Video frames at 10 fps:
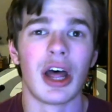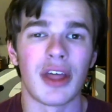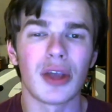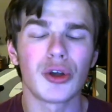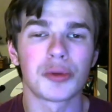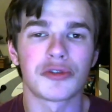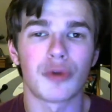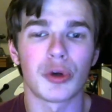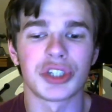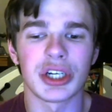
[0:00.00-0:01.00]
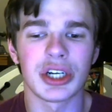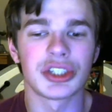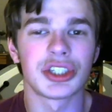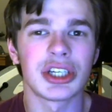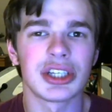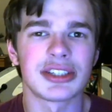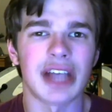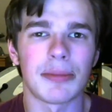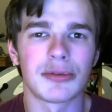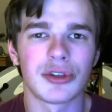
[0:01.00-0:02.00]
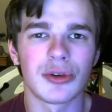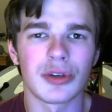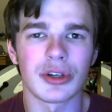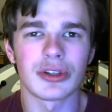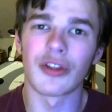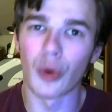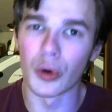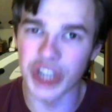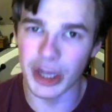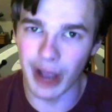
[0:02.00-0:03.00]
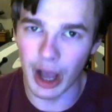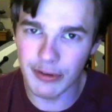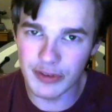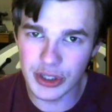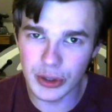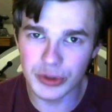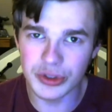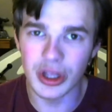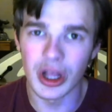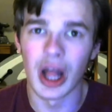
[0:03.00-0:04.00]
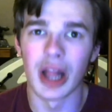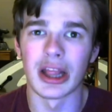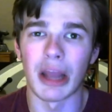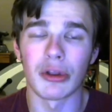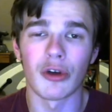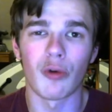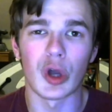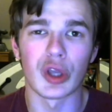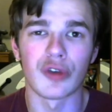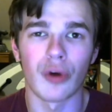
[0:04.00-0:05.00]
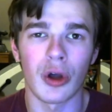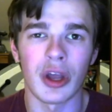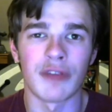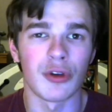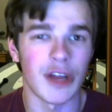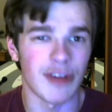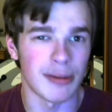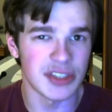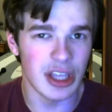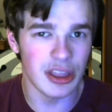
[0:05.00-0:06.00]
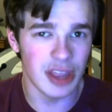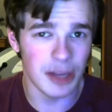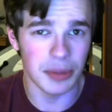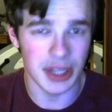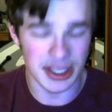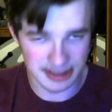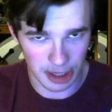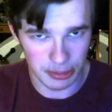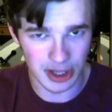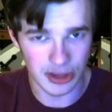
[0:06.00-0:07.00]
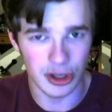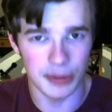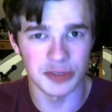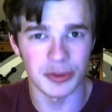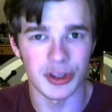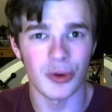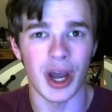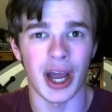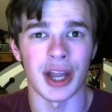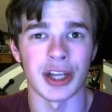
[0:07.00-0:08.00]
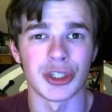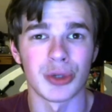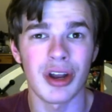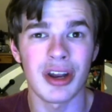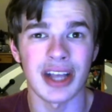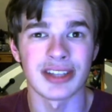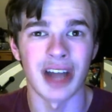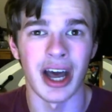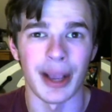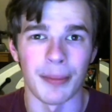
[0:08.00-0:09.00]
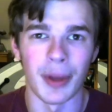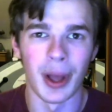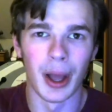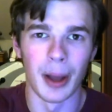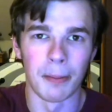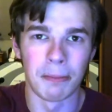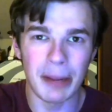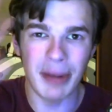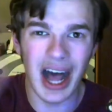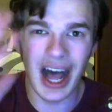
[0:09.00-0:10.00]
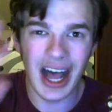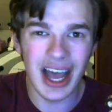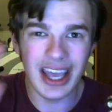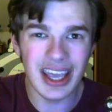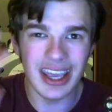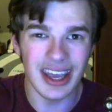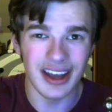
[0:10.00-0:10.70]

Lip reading: Thank you all so much for watching this episode. Go and check out my other videos. Let me know what you thought. If I missed anything, please tell me down in the comments below, and tune in next time. Bye-bye!